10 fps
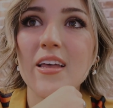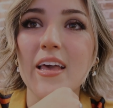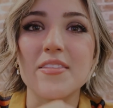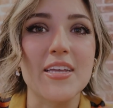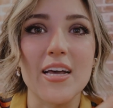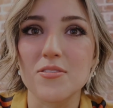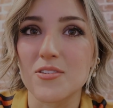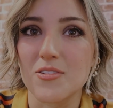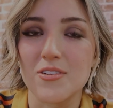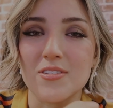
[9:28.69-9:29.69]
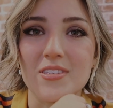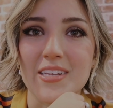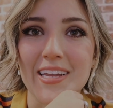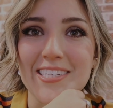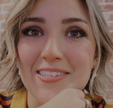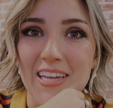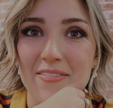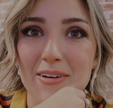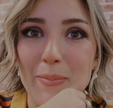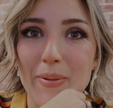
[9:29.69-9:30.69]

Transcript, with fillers: and the counselors and I just I felt